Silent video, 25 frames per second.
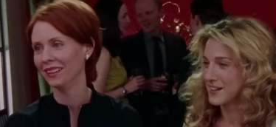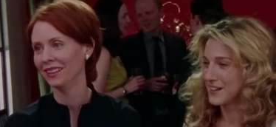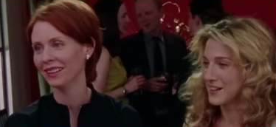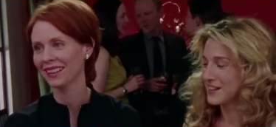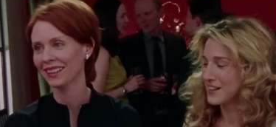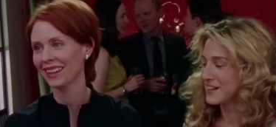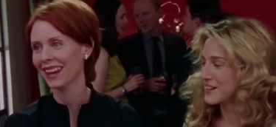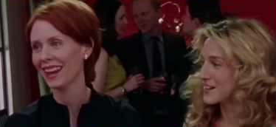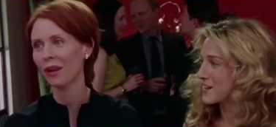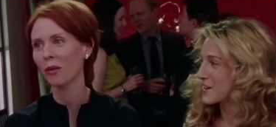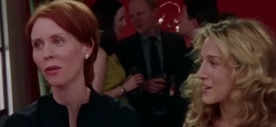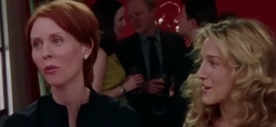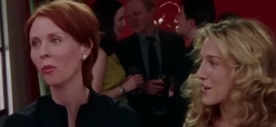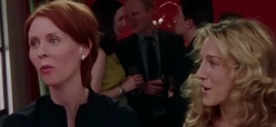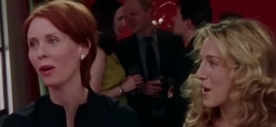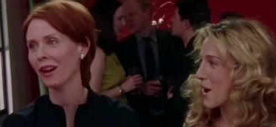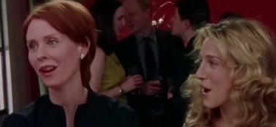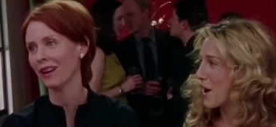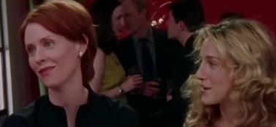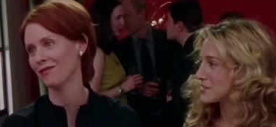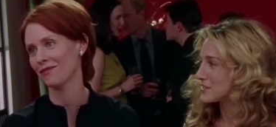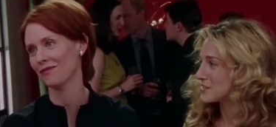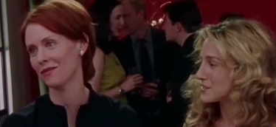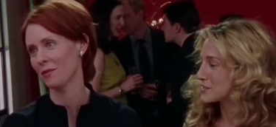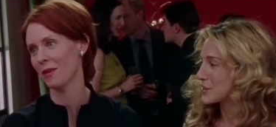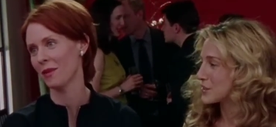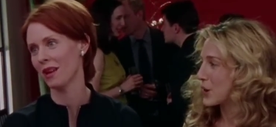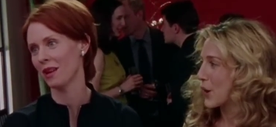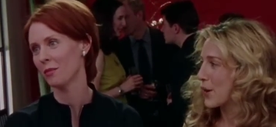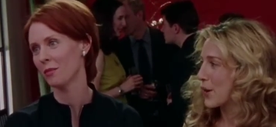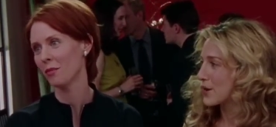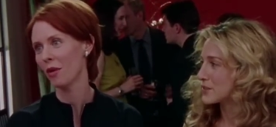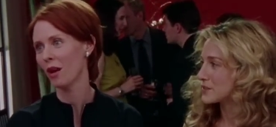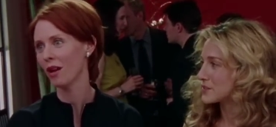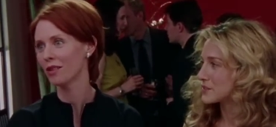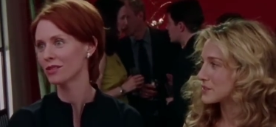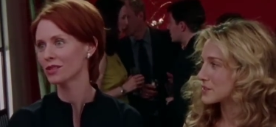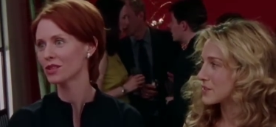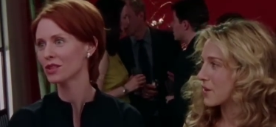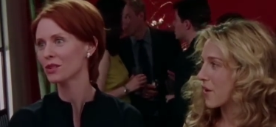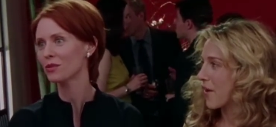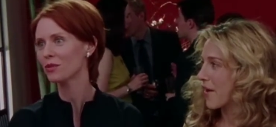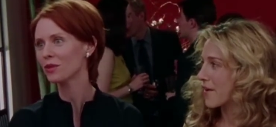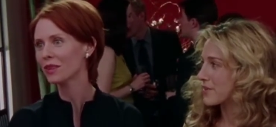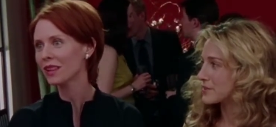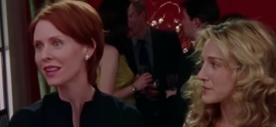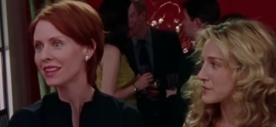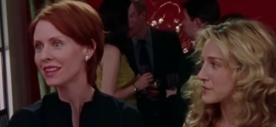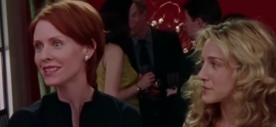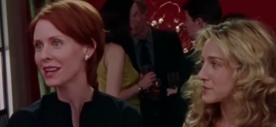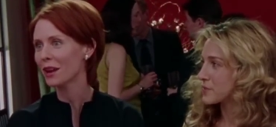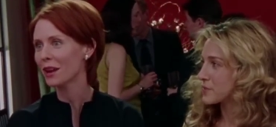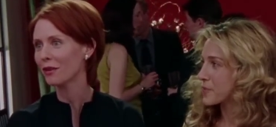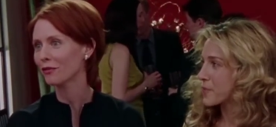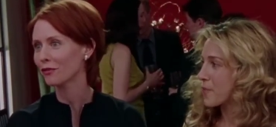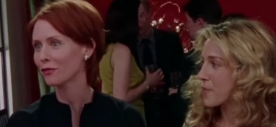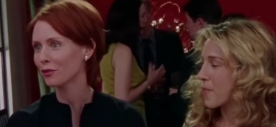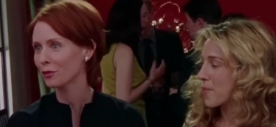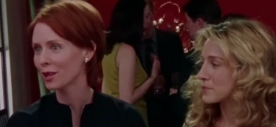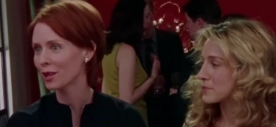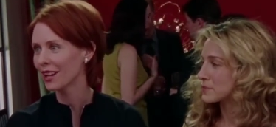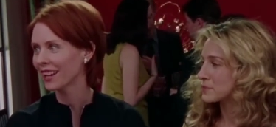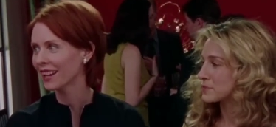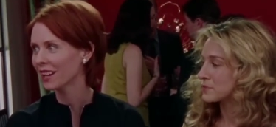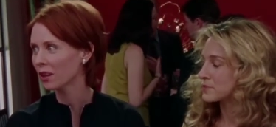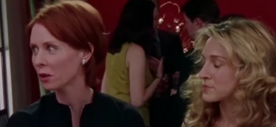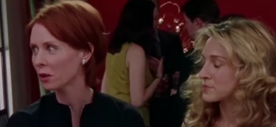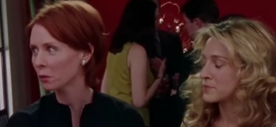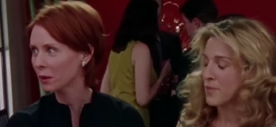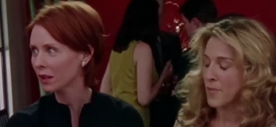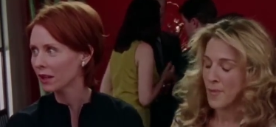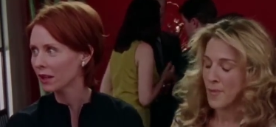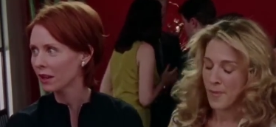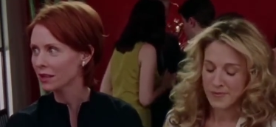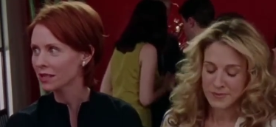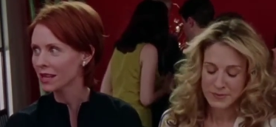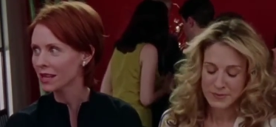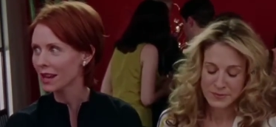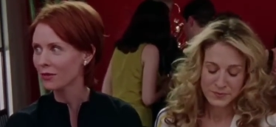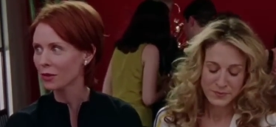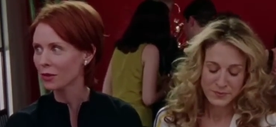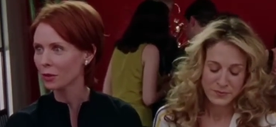Speaker 1: can't wait for menopause. Do you realize how freeing it'll be not to have our